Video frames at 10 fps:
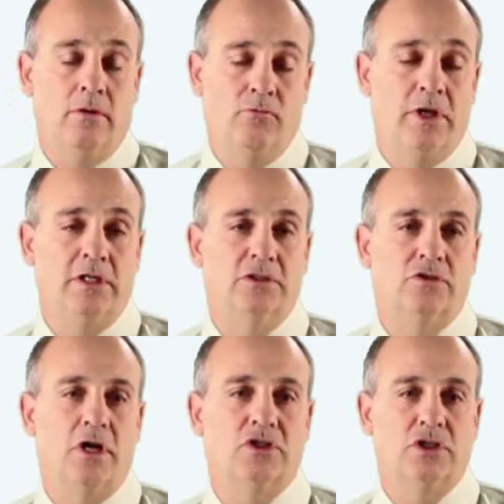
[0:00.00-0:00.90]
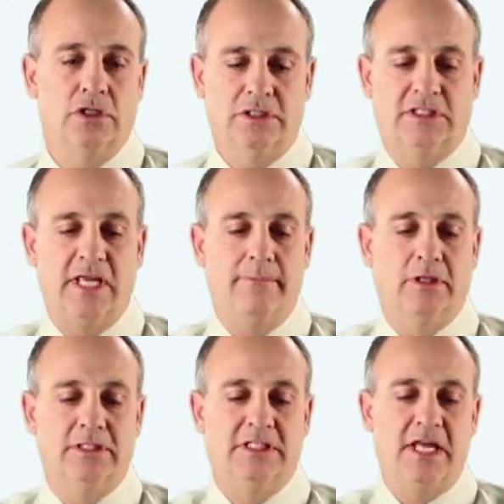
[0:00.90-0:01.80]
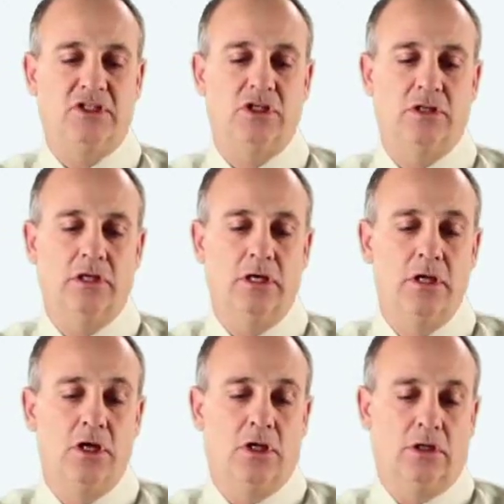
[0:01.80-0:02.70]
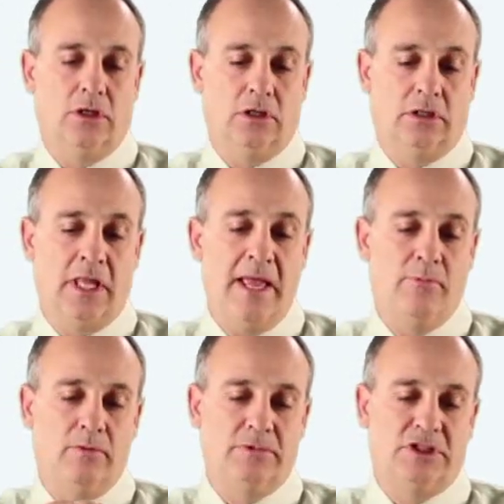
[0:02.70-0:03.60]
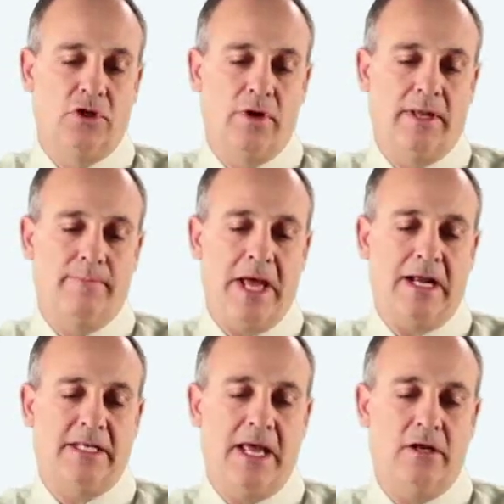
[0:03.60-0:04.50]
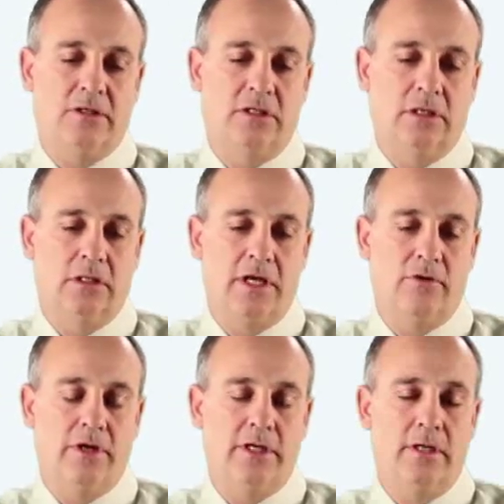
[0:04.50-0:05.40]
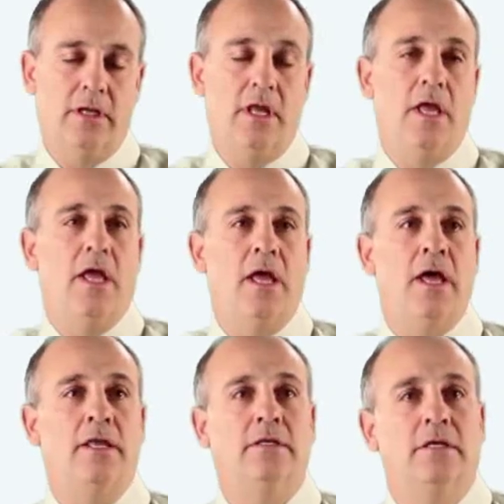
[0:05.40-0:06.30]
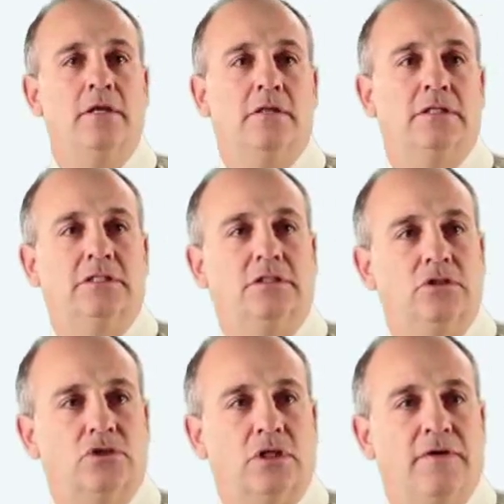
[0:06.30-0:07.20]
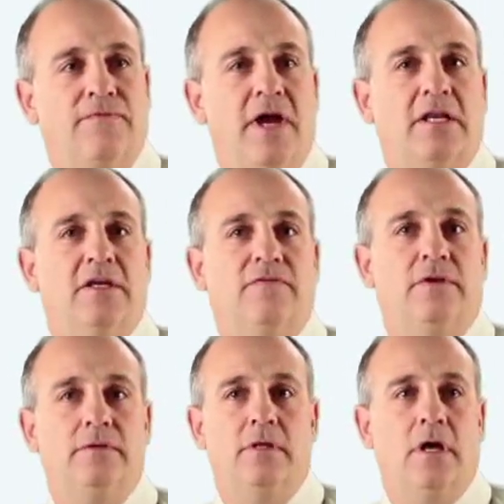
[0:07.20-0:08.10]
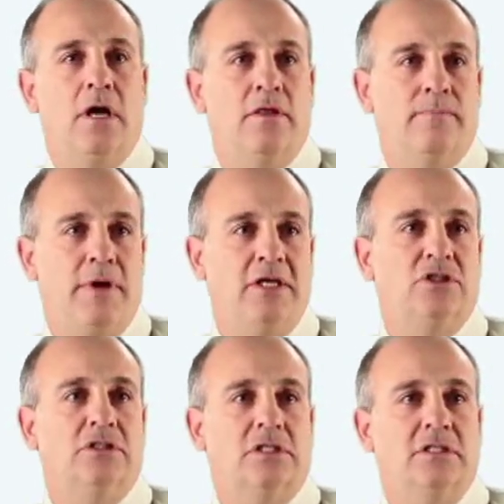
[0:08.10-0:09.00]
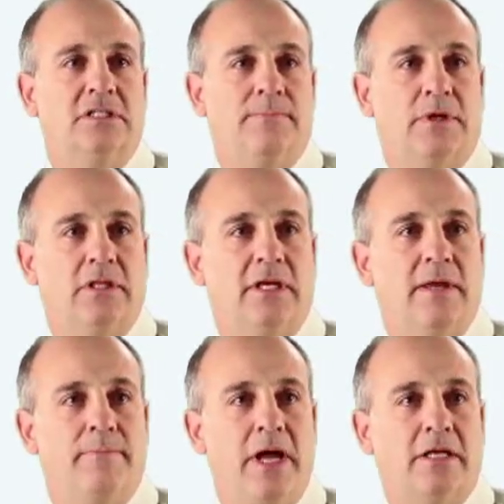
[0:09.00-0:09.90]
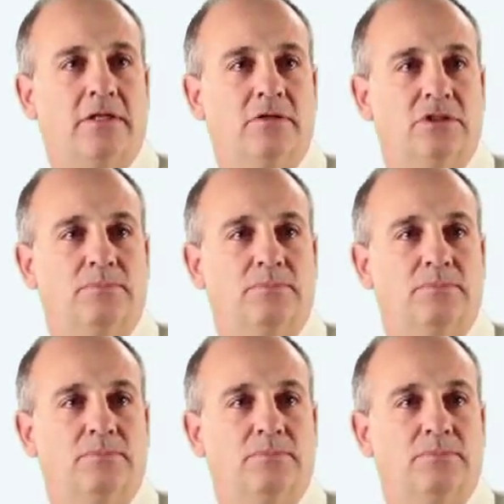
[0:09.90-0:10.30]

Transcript: reconstruction, a stabilization of the labrum, sewing it back down to the glenoid. And this is usually effective, and the patients can typically get back to their